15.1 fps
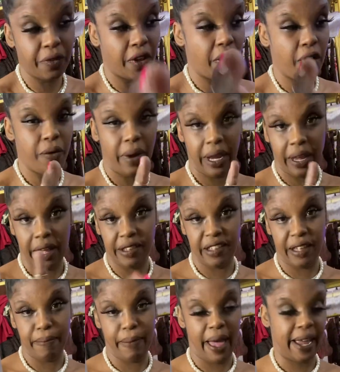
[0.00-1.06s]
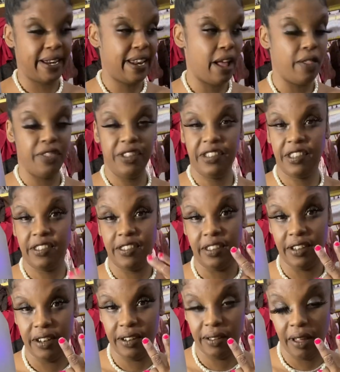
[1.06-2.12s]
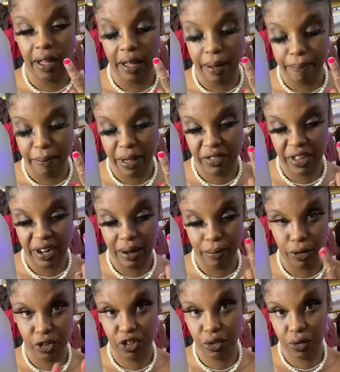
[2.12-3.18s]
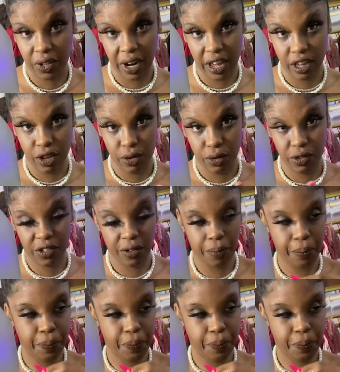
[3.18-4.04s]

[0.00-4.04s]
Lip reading: All right, guys, I'm back. Now, this is the method number 2 that I use.